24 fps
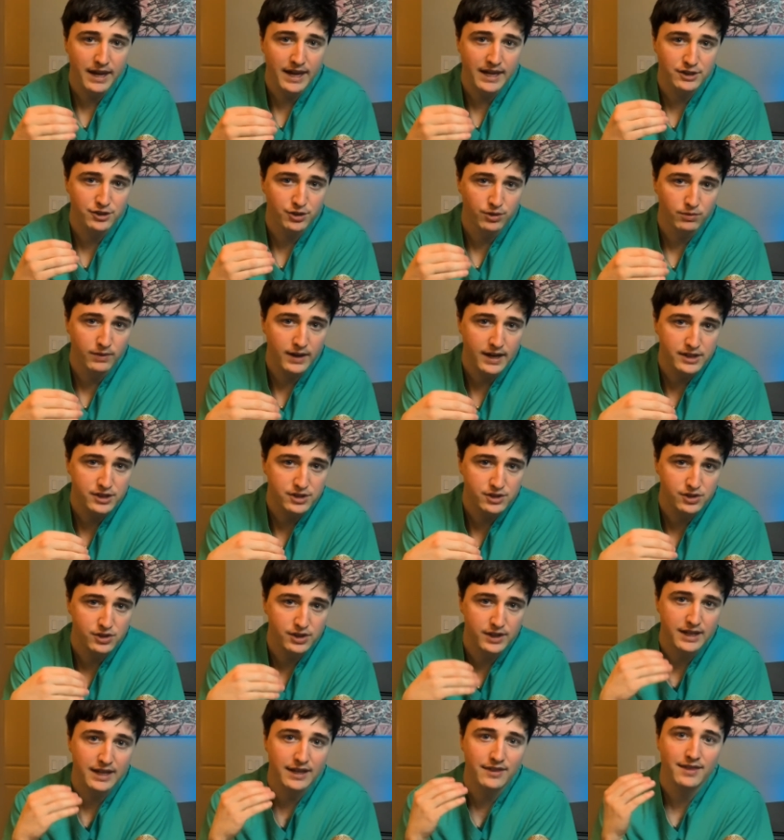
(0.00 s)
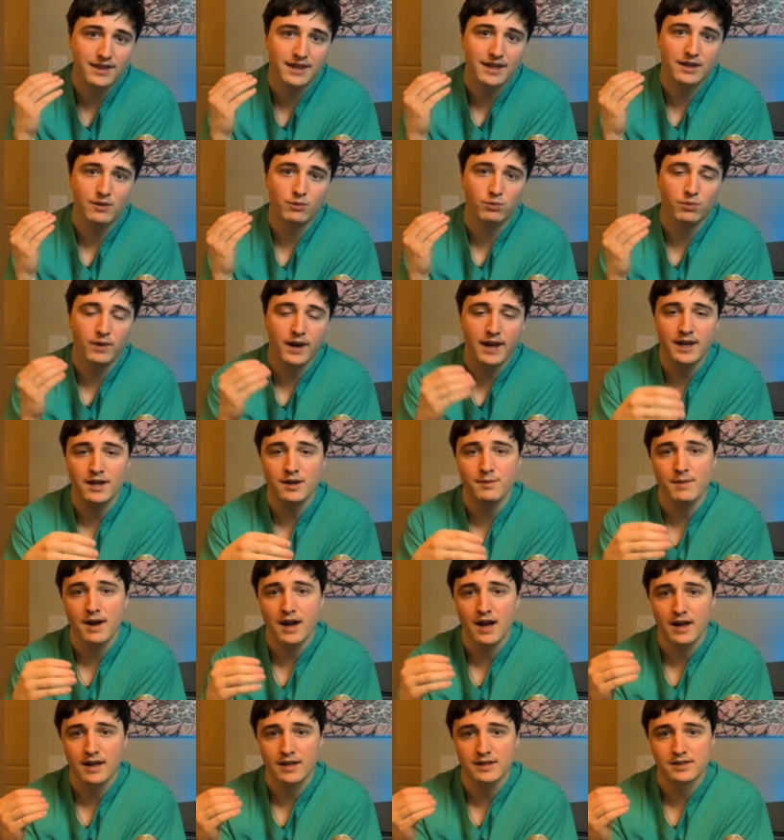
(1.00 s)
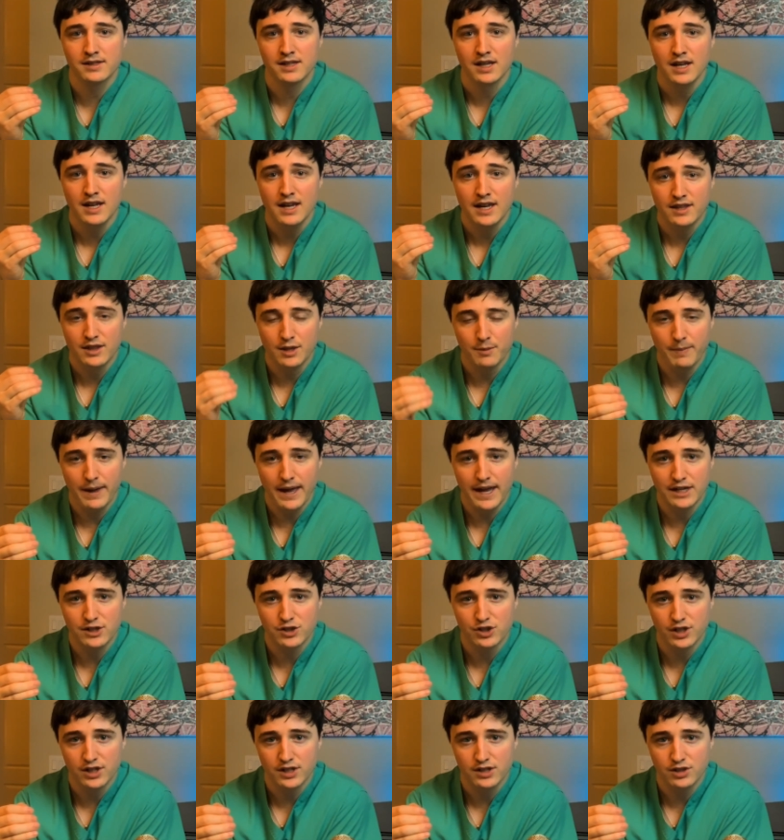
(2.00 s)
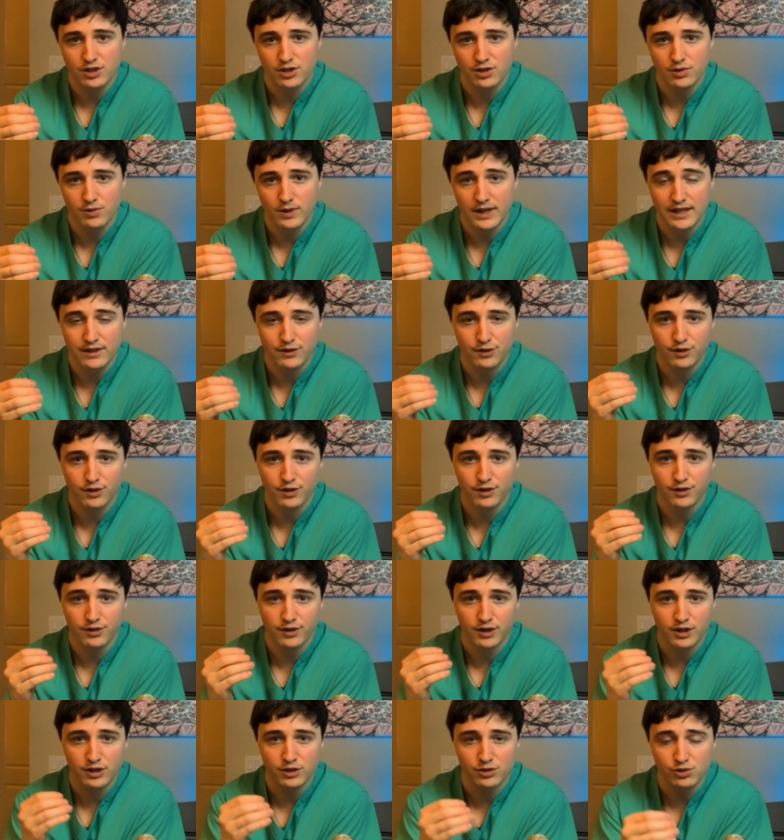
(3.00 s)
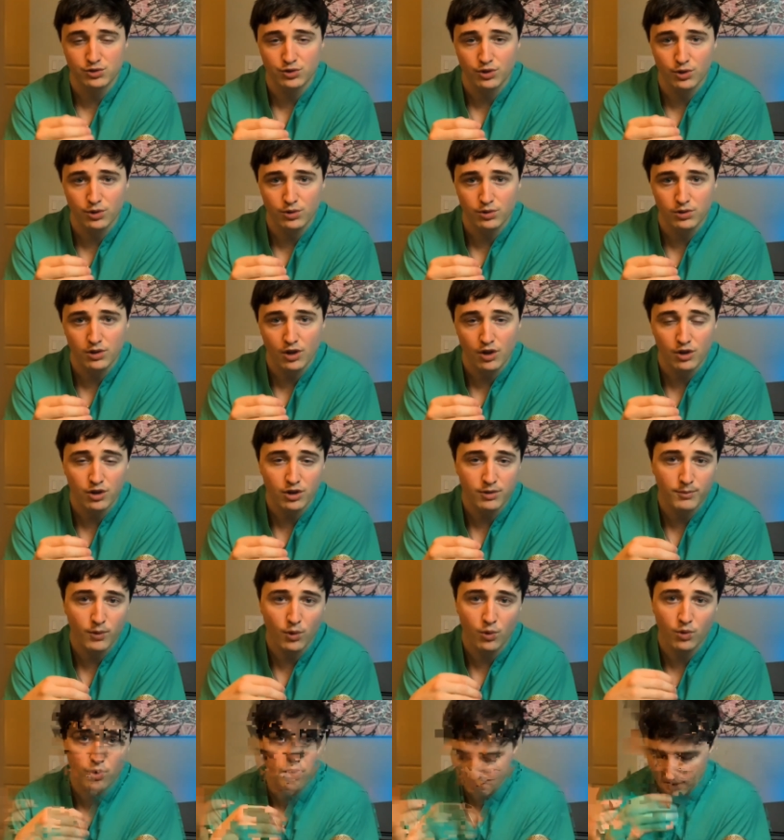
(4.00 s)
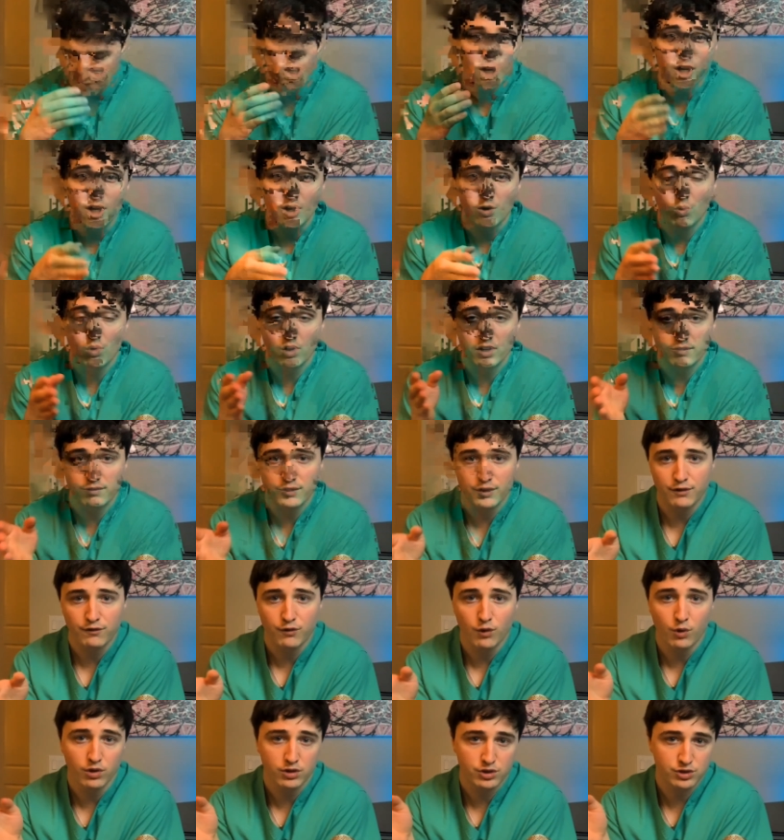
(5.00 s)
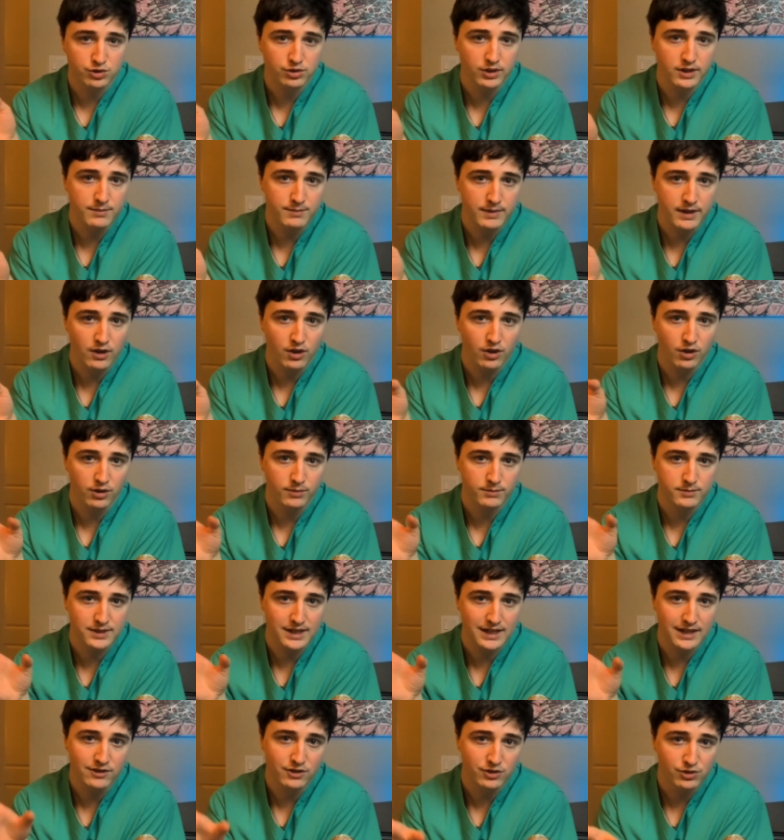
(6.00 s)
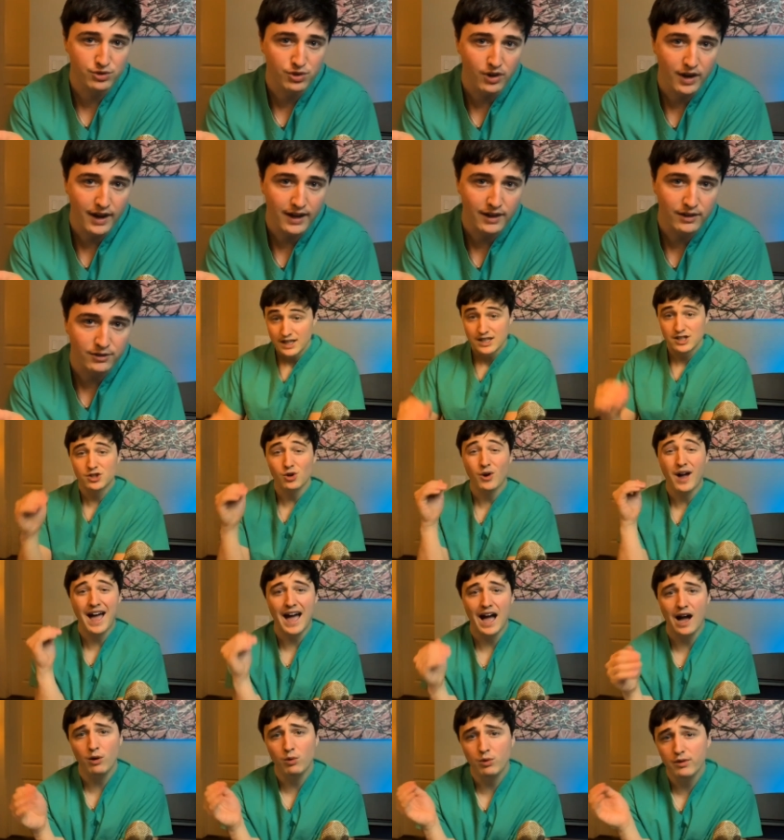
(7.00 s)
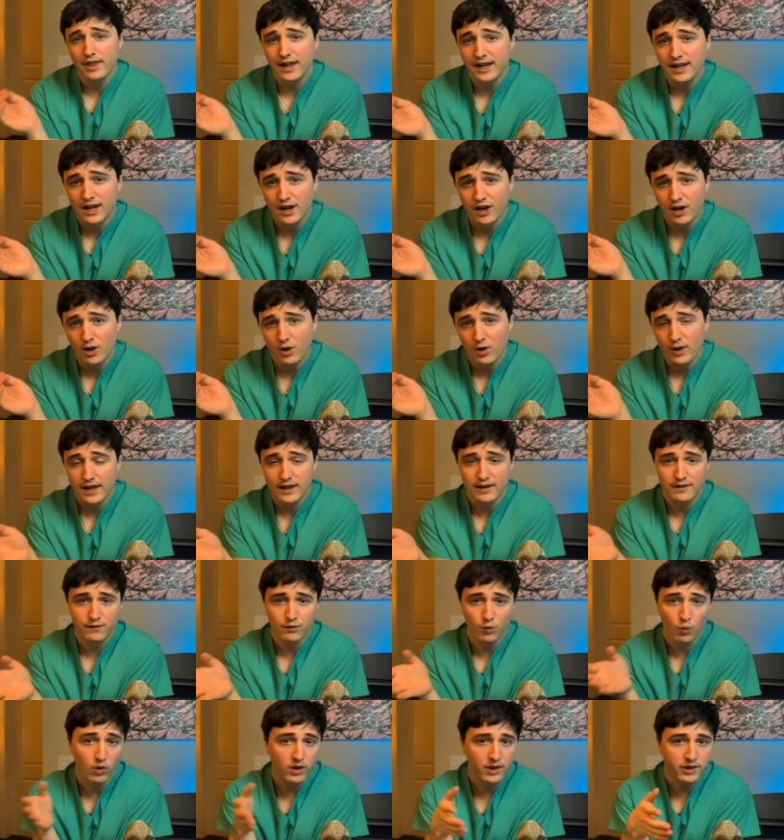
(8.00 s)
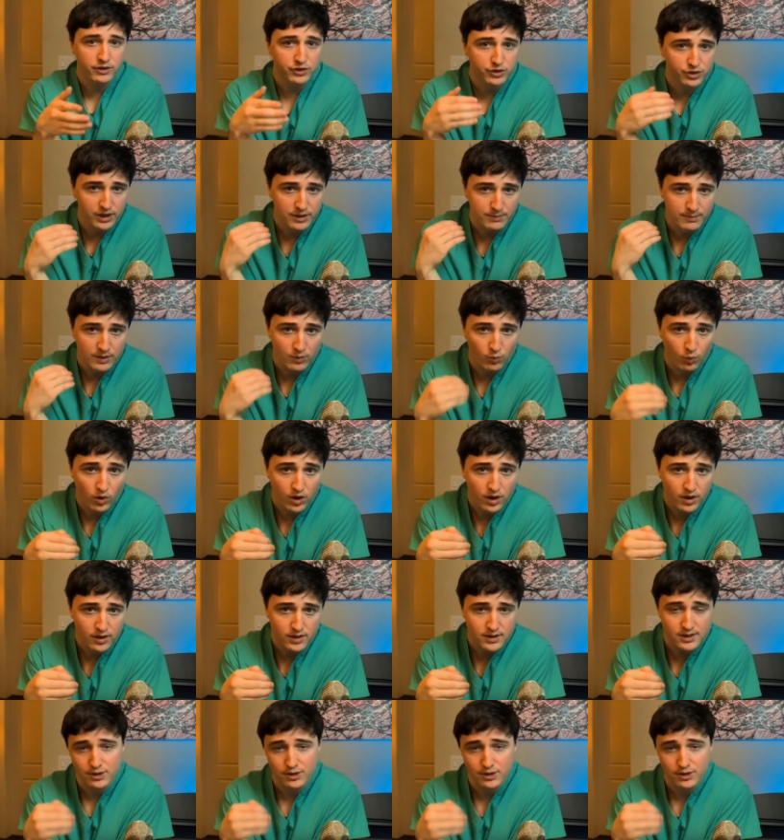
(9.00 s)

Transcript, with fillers: WHO registry can then randomize the patient to either the control arm or one of the four treatment arms in the trial. So how will they know if one of the treatment works?